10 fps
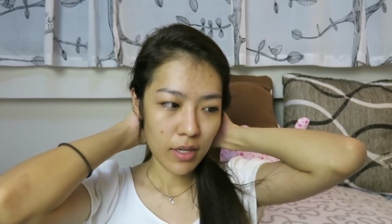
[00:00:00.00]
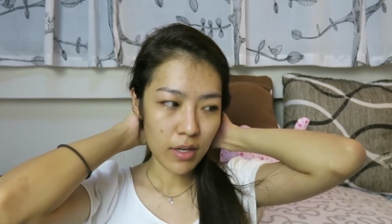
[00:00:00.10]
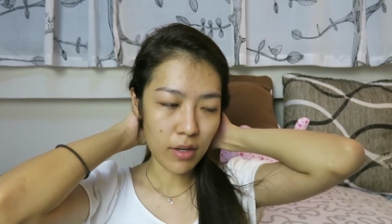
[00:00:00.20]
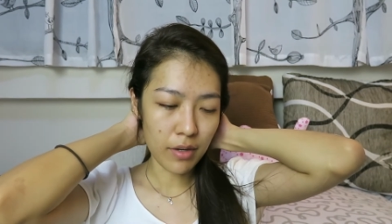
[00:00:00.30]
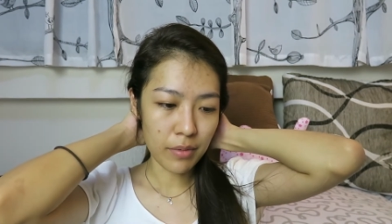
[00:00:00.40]

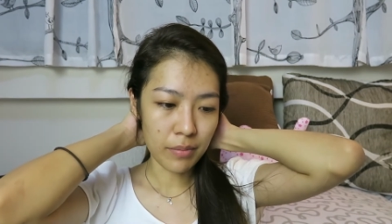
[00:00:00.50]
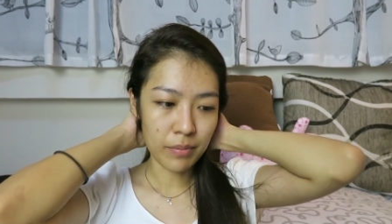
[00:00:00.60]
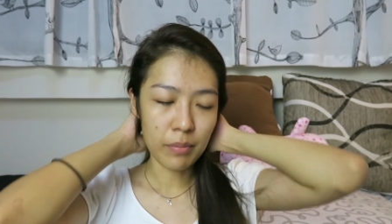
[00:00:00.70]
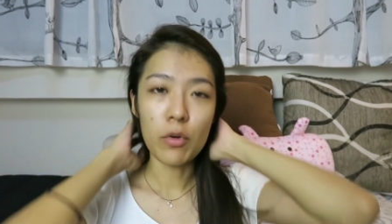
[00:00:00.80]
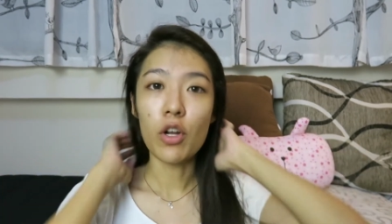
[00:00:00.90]

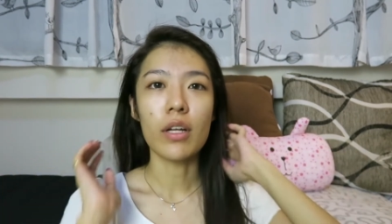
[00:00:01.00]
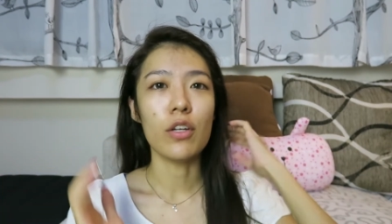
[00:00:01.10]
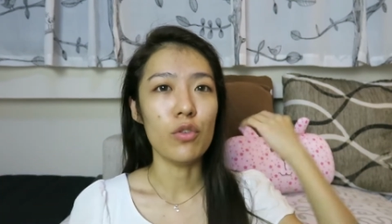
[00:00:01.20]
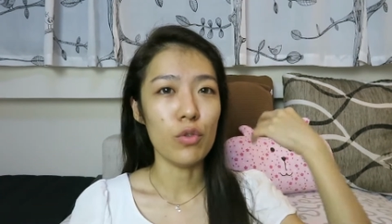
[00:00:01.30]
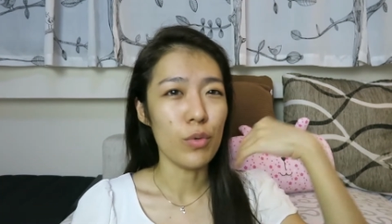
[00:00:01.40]
more like a
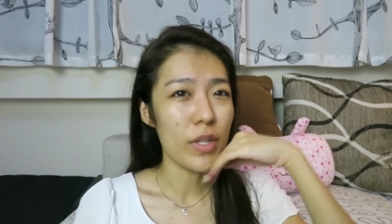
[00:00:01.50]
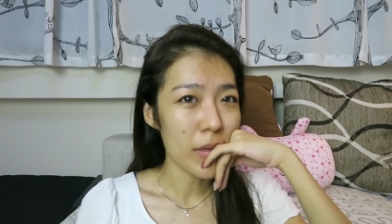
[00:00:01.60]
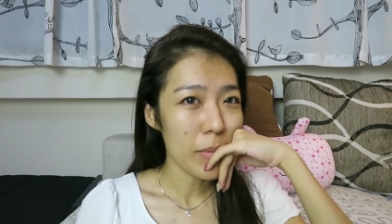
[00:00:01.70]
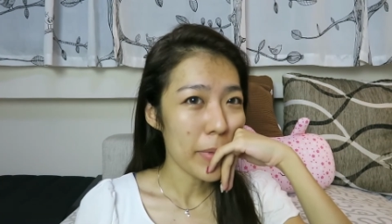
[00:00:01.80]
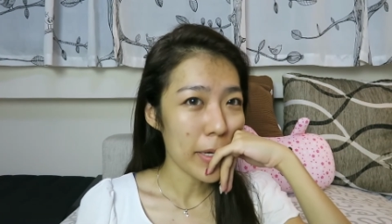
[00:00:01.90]

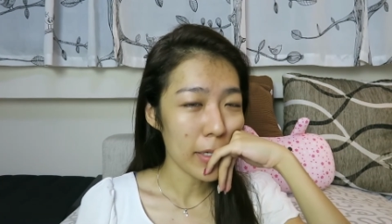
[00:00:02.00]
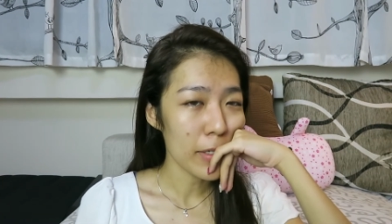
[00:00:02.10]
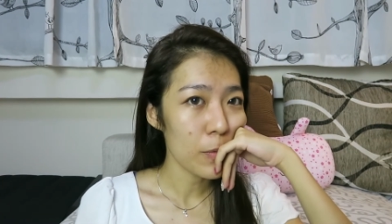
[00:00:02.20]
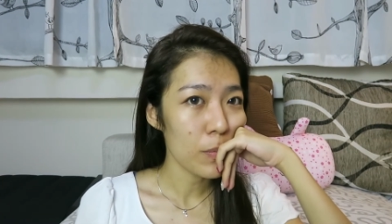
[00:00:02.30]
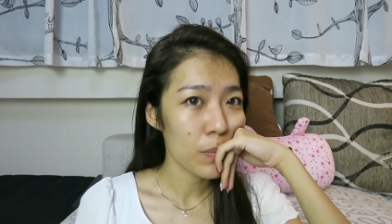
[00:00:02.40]
nudie
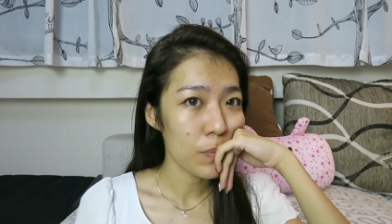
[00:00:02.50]
makeup.